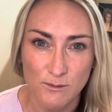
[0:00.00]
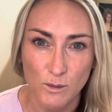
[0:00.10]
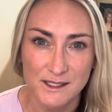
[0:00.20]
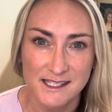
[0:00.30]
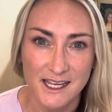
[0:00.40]

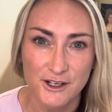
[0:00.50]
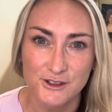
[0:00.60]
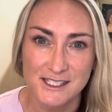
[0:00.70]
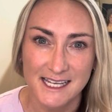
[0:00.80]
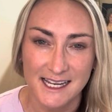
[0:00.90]
once they
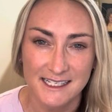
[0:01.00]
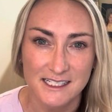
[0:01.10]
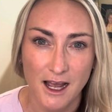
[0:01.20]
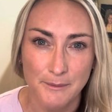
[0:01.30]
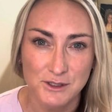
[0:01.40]
understand
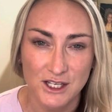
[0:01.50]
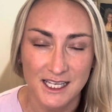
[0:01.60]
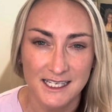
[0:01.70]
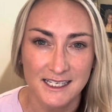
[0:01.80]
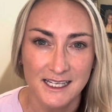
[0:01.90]

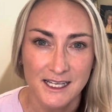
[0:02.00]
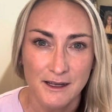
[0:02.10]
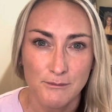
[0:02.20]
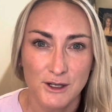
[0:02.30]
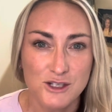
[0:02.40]
adoption,
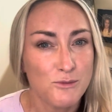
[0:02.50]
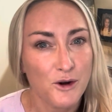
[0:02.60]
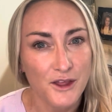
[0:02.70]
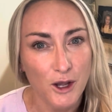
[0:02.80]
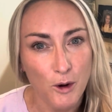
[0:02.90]
much more
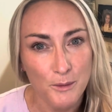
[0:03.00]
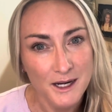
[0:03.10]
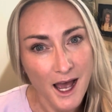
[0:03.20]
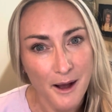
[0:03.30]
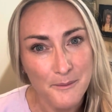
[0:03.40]
they open
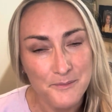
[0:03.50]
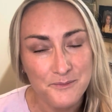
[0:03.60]
up.